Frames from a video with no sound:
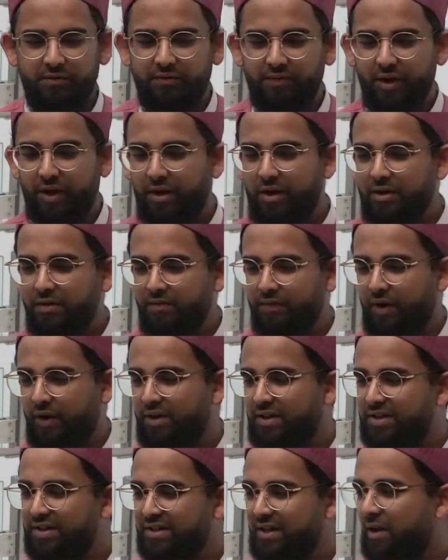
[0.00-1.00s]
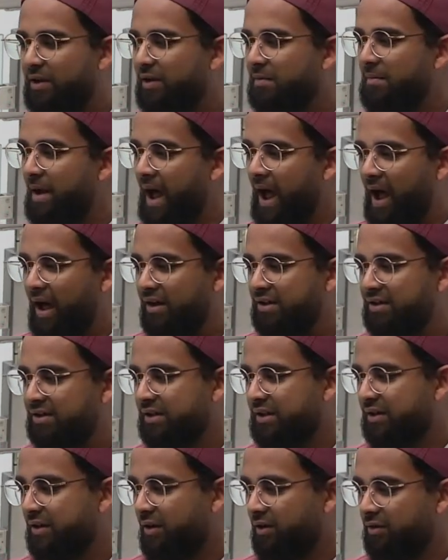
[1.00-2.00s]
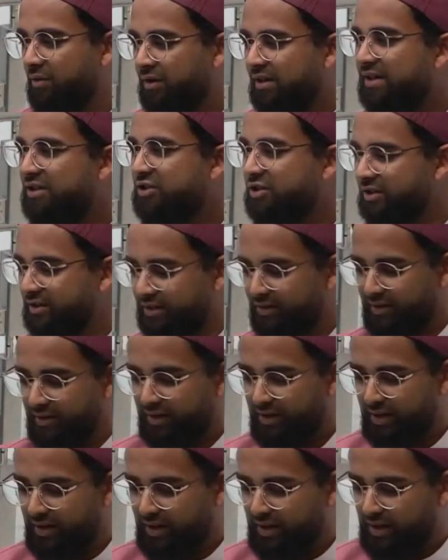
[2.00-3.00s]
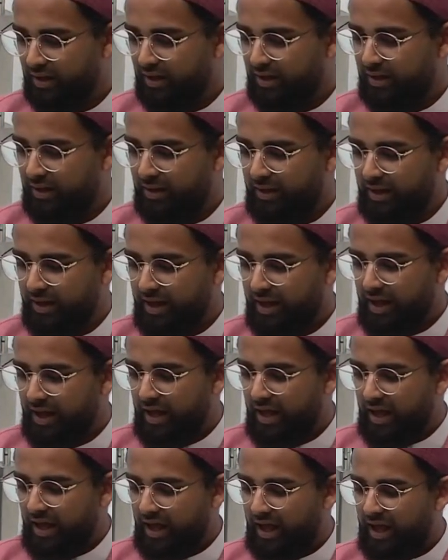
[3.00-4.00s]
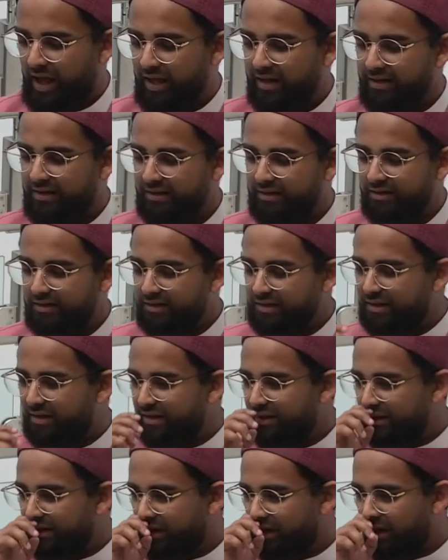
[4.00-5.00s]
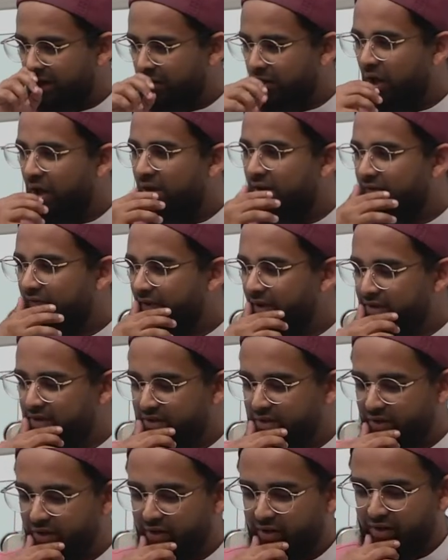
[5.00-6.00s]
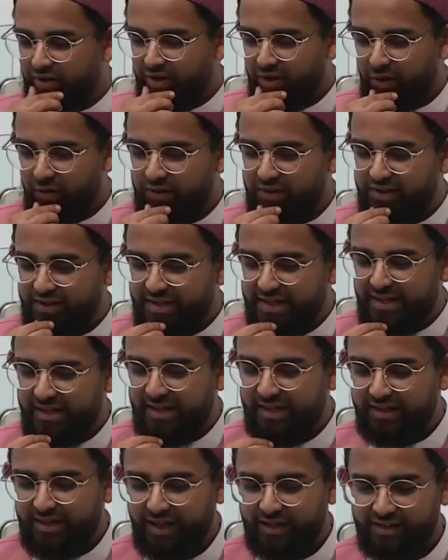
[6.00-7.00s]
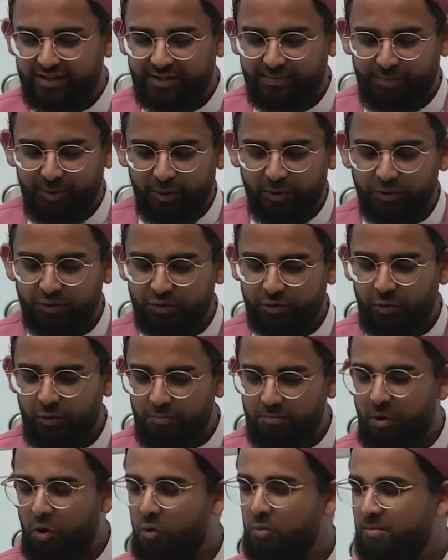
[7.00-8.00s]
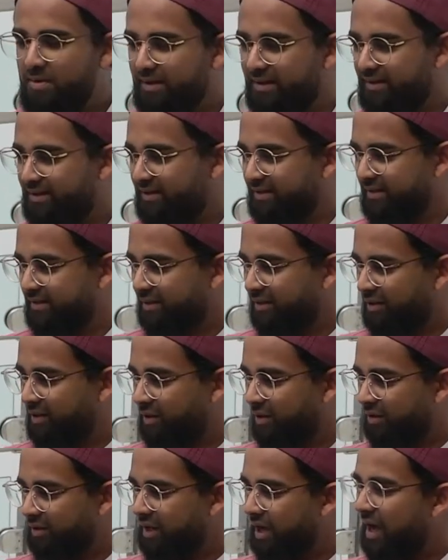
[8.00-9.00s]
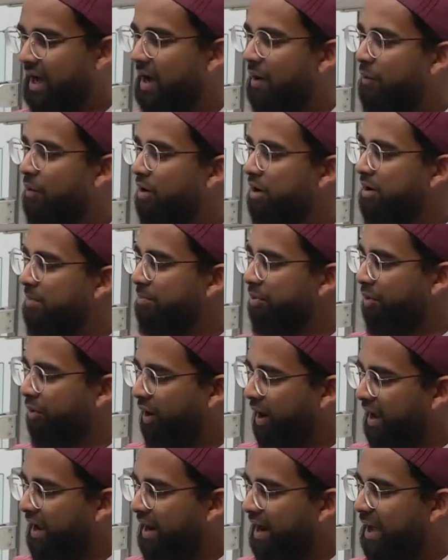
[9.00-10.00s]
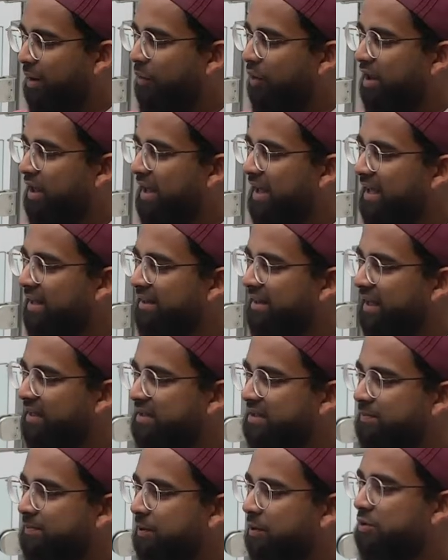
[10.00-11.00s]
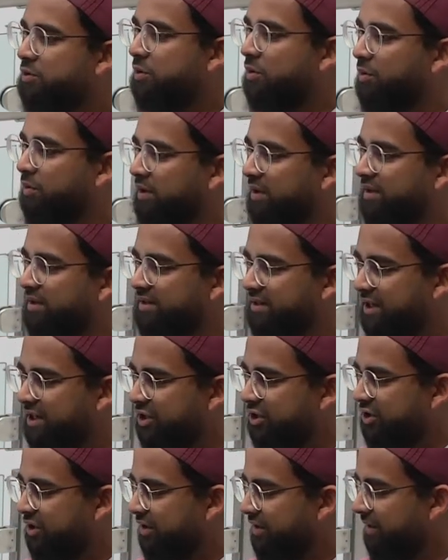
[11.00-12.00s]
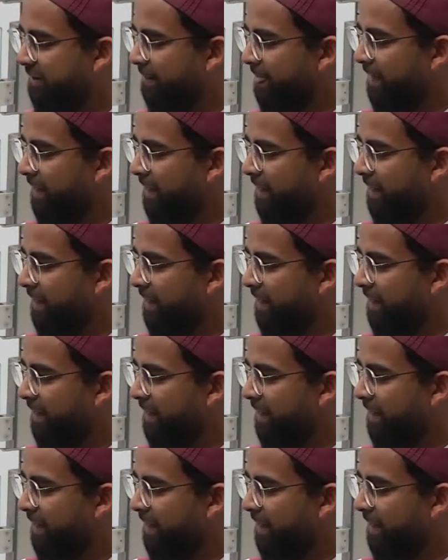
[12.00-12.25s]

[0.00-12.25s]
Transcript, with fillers: very, very seldom asked in our religion. And a lot of us are, you know, seeking that spiritual moment. Yeah, I want to pray and I want to hit that spiritual realization.